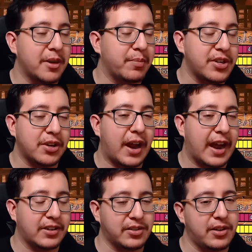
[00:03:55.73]
but you can
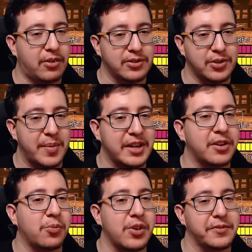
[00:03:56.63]
actually also make
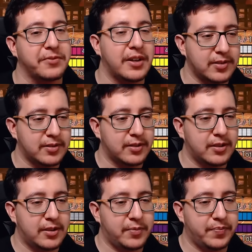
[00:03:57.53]
it whiff.
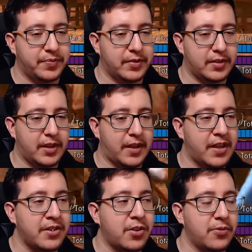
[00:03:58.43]
And
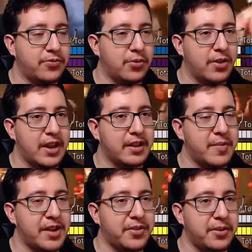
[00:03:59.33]
then go for a
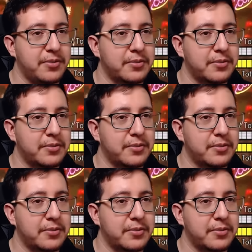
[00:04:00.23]
command throw,